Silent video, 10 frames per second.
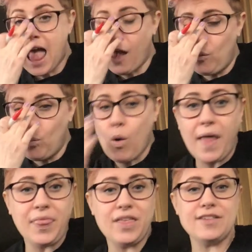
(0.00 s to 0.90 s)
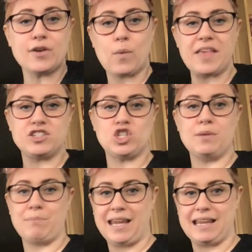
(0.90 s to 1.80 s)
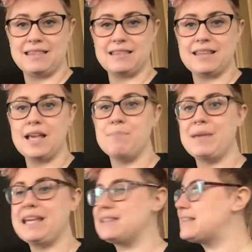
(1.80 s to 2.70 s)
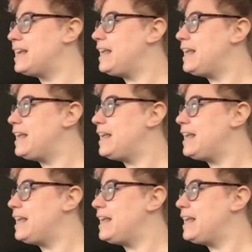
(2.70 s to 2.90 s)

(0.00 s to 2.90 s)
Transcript: And what this question means, it means